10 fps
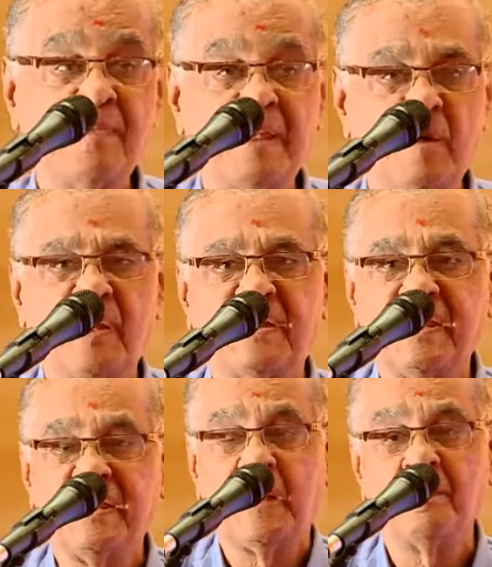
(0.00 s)

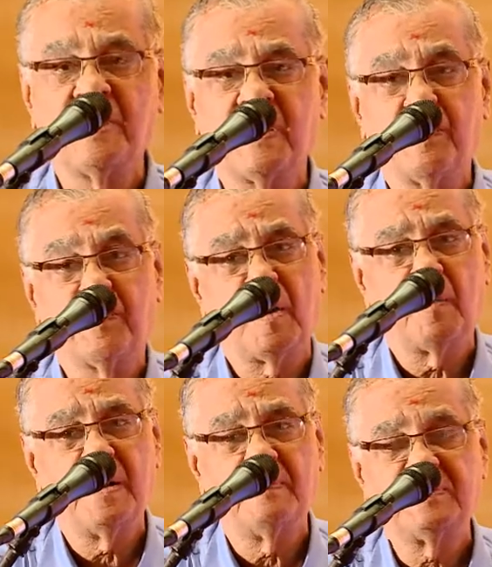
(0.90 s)
innovating number of
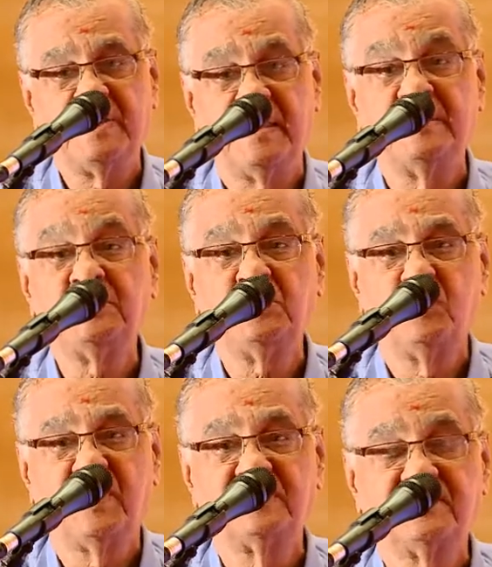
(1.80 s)
problems in
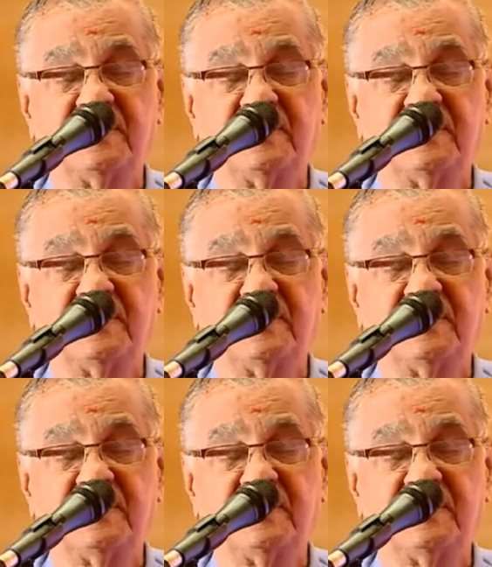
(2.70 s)
insurance